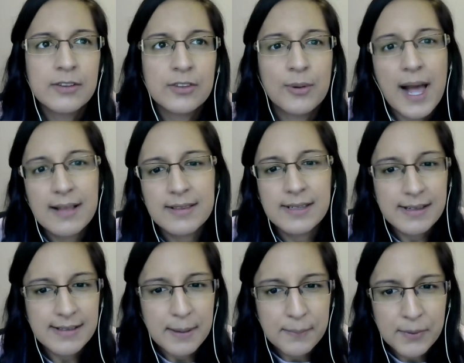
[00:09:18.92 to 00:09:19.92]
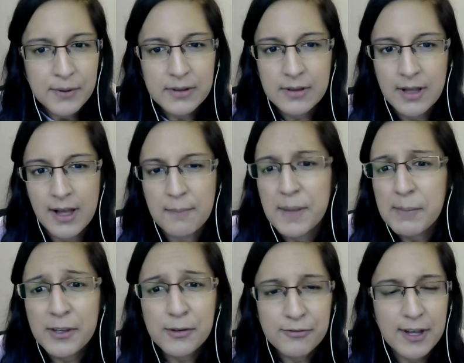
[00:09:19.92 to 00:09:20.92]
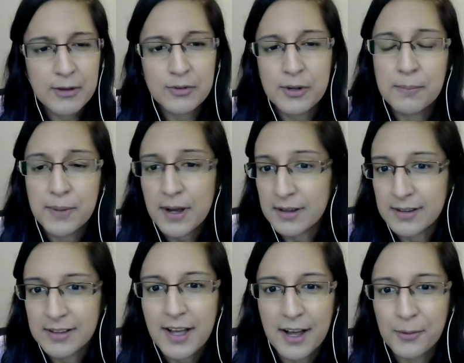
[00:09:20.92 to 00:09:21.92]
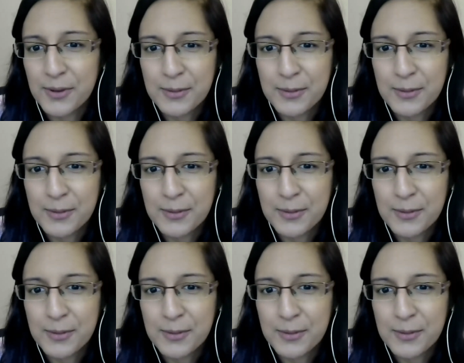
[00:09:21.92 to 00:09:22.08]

So as an example, uh, maybe you found a bug uh,